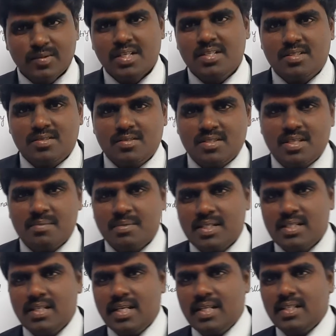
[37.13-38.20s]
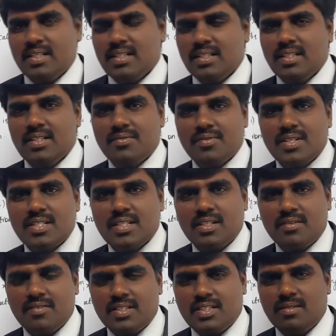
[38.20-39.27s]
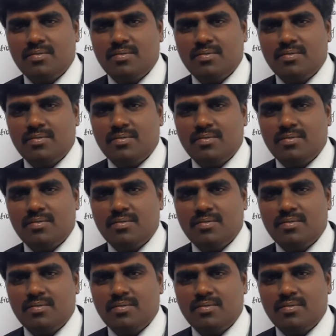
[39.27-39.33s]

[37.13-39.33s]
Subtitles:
So chapter 9, the differential equation.